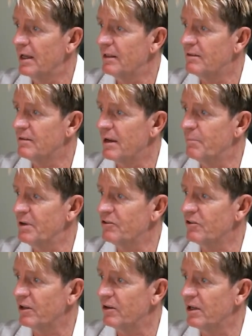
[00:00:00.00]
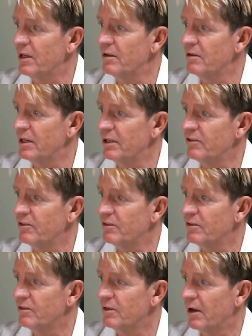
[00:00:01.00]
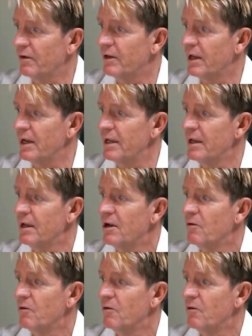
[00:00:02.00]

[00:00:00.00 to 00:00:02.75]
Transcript: It's a biscuit, Ian. Yes, okay.